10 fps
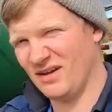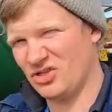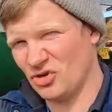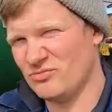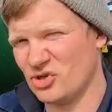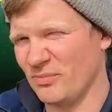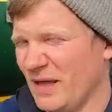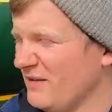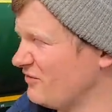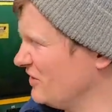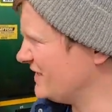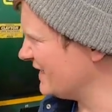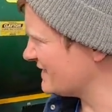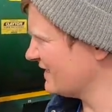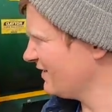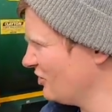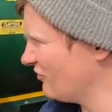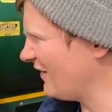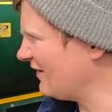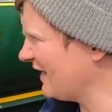give it a thumbs up if you did. You
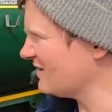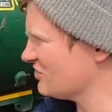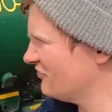found out